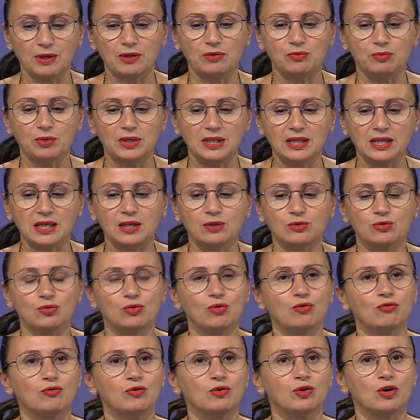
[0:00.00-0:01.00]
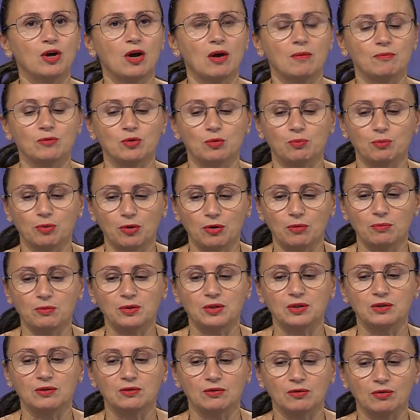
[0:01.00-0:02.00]
and we need to overcome the
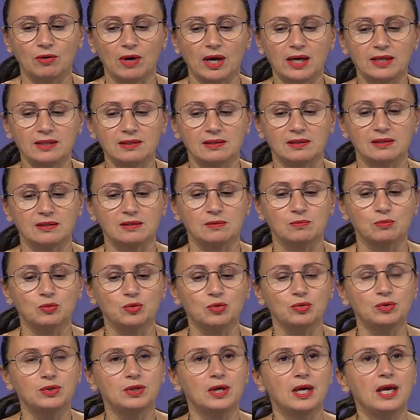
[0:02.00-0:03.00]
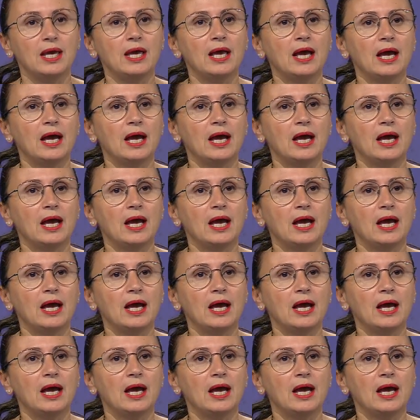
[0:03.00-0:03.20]
permanent crisis mood